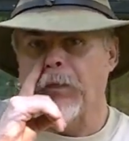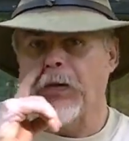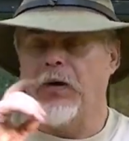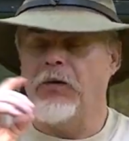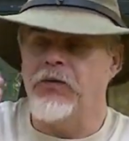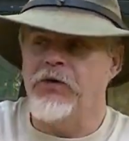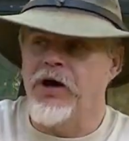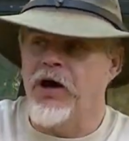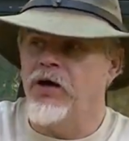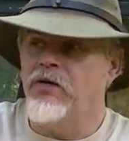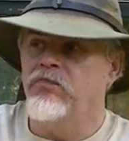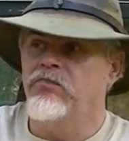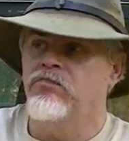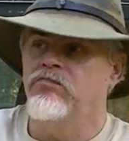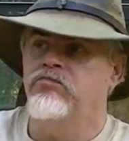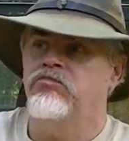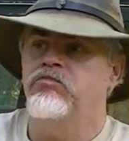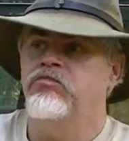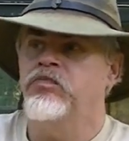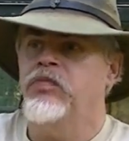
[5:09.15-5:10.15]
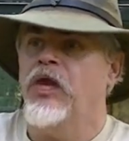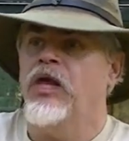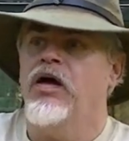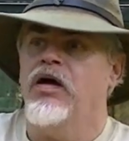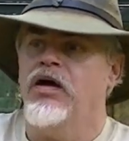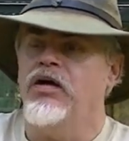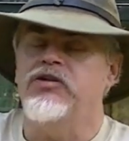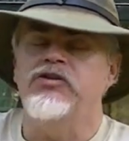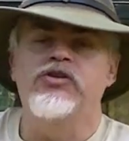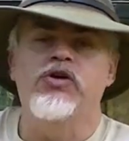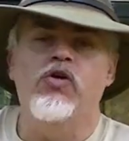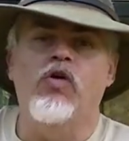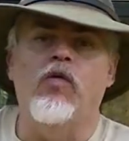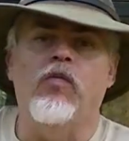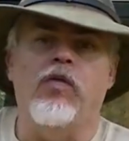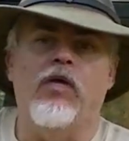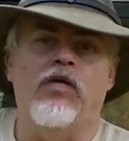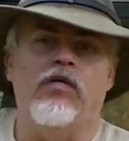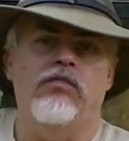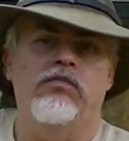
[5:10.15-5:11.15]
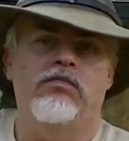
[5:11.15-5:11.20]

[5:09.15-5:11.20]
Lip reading: Okay? It's doable.